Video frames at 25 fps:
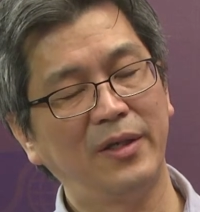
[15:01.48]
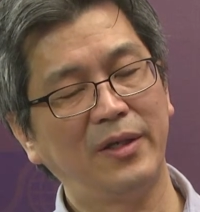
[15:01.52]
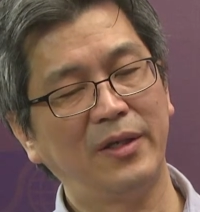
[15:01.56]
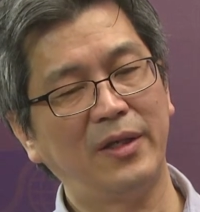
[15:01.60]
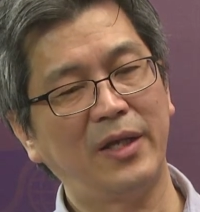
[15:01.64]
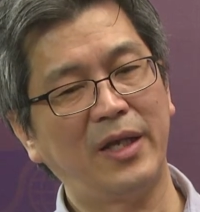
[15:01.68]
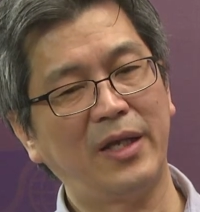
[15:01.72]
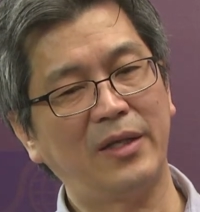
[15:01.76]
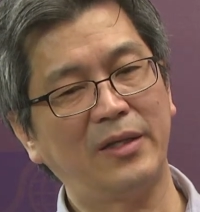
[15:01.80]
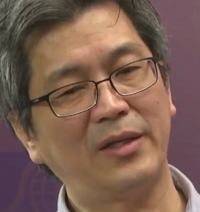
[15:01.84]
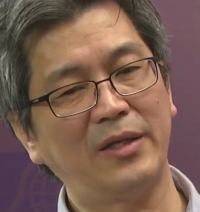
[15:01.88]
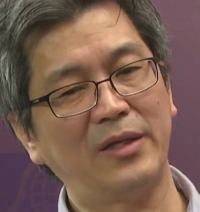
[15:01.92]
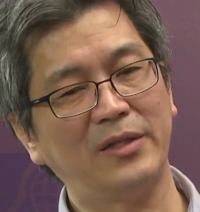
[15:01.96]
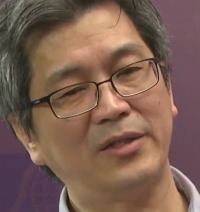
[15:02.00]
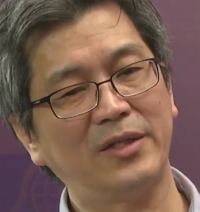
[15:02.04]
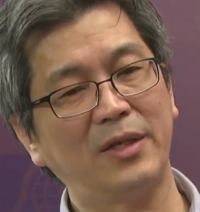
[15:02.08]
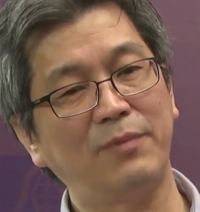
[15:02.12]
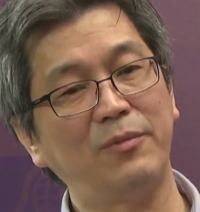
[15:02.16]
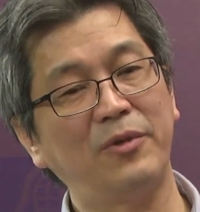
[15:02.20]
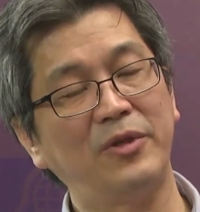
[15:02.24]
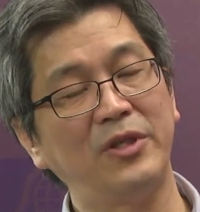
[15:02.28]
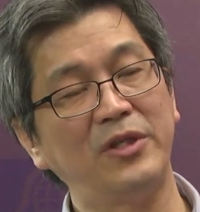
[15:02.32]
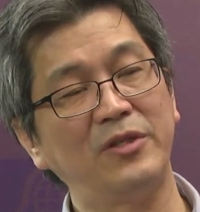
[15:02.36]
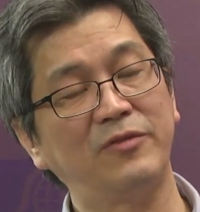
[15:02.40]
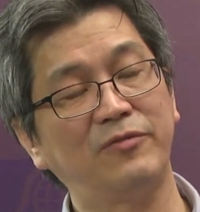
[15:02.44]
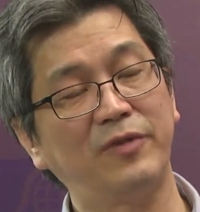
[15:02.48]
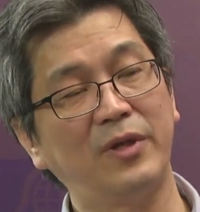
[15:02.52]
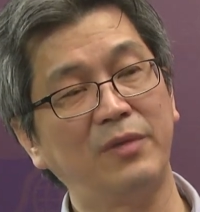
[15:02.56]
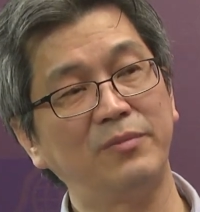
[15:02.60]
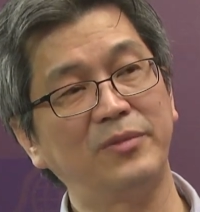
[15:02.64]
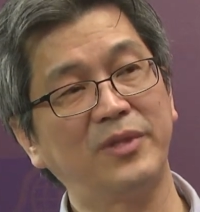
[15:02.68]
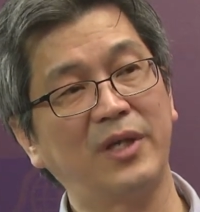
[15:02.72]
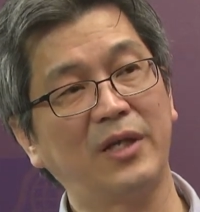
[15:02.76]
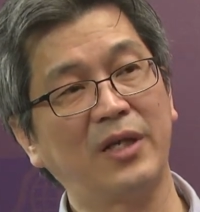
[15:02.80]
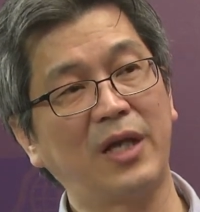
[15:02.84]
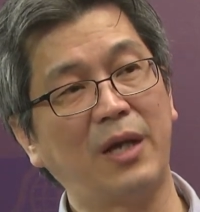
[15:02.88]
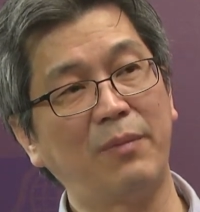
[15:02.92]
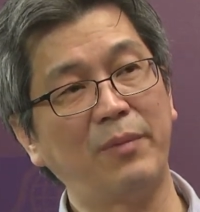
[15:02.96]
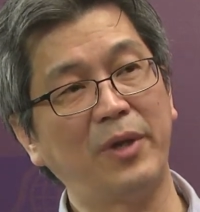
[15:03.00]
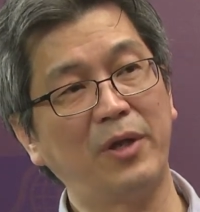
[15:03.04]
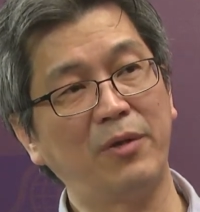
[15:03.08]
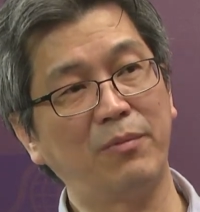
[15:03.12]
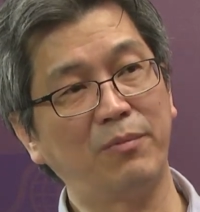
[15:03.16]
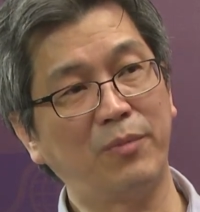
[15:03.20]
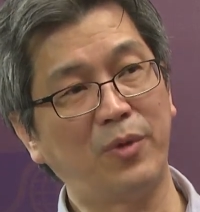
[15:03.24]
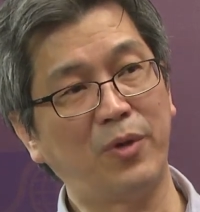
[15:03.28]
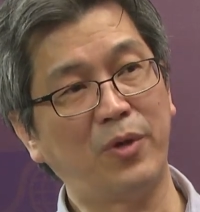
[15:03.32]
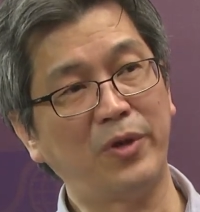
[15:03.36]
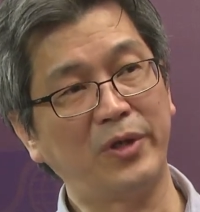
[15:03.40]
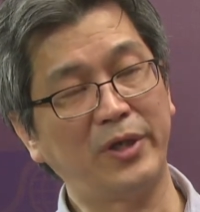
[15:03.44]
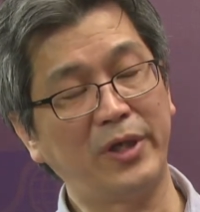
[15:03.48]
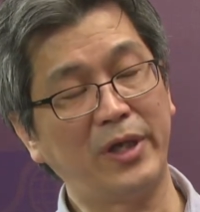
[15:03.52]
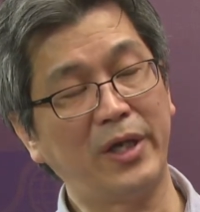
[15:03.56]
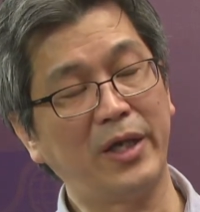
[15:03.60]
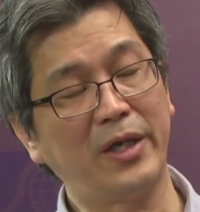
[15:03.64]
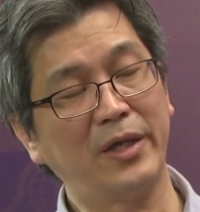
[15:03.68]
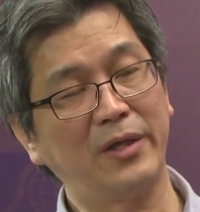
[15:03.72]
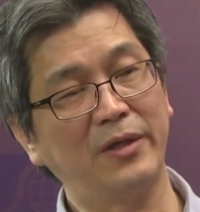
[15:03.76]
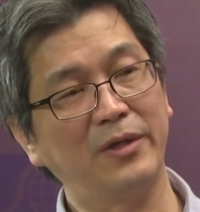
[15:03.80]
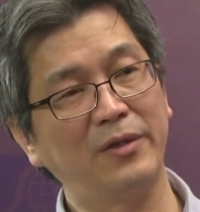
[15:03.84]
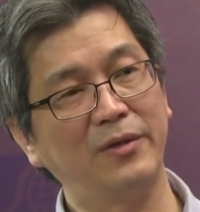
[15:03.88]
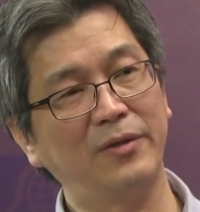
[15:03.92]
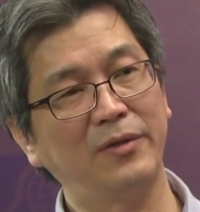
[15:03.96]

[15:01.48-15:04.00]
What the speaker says: that some of these firms are coming on board yet.